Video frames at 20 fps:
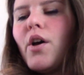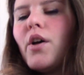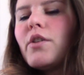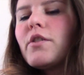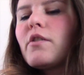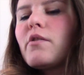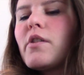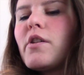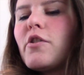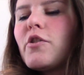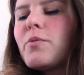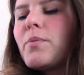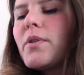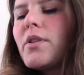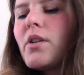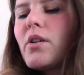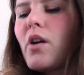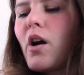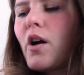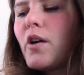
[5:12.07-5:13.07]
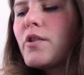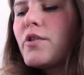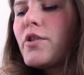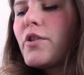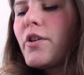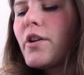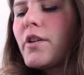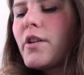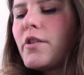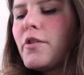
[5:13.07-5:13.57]
So here's what the cards are
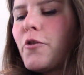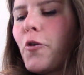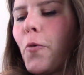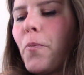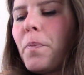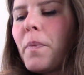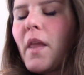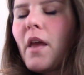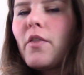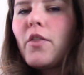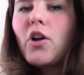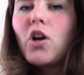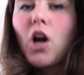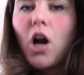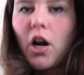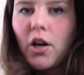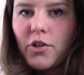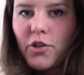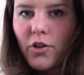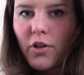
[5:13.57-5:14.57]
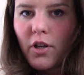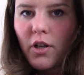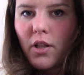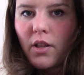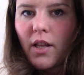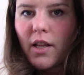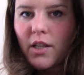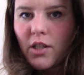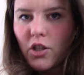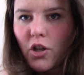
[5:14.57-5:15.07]
going to do. The cards are going to
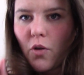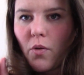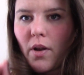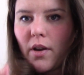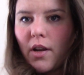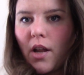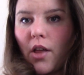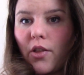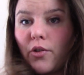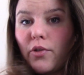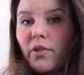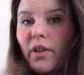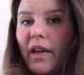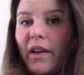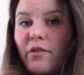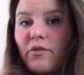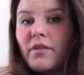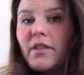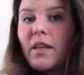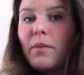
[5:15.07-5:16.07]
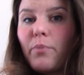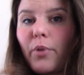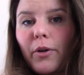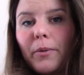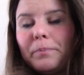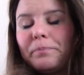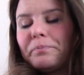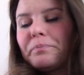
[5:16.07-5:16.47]
let us go another layer deeper.